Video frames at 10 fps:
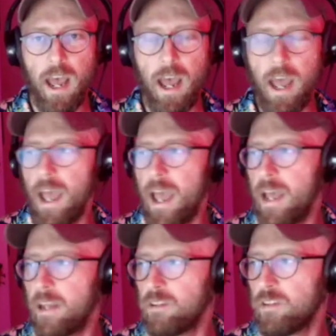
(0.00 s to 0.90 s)

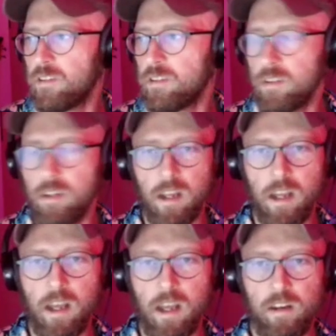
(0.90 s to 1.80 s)
And
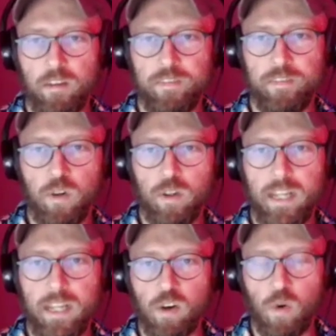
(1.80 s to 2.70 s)
for
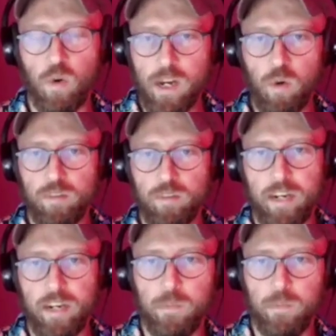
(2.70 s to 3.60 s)
that record
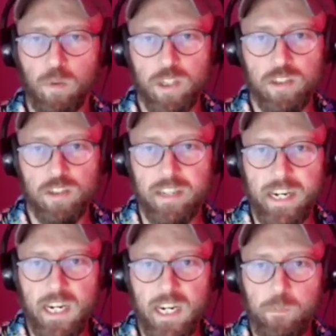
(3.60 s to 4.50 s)
variable, which is the
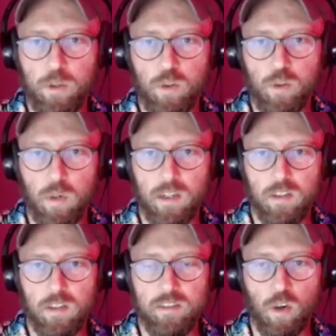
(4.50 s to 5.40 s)
input
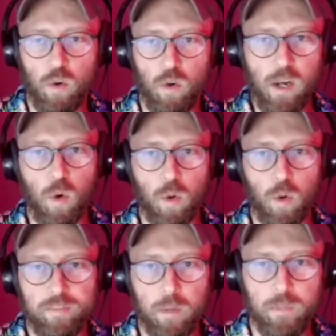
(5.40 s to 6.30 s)
was the record
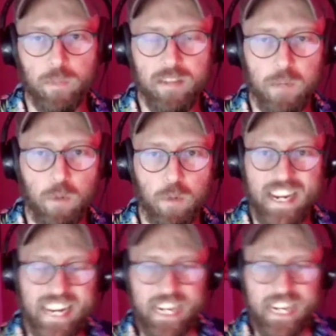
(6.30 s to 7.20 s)
from the table,
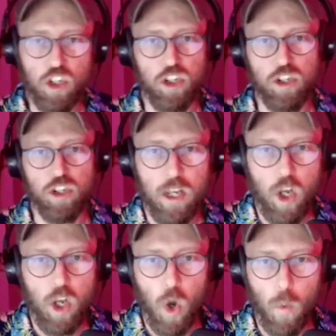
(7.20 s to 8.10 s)
each
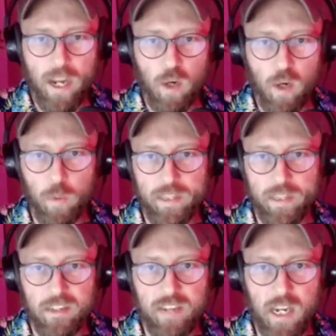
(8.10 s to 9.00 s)
record within
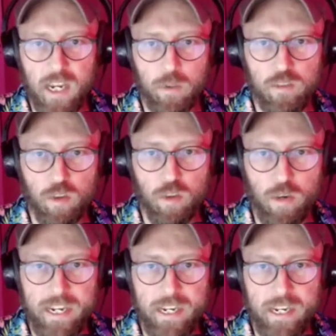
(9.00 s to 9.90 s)
a table is
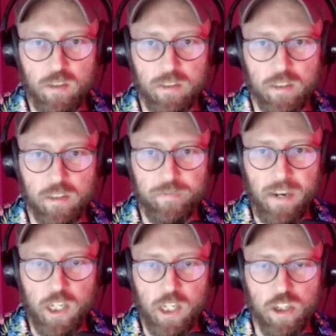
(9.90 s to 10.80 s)
read into this
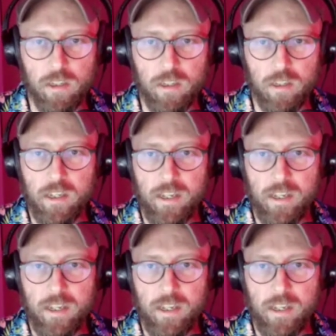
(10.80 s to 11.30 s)
function.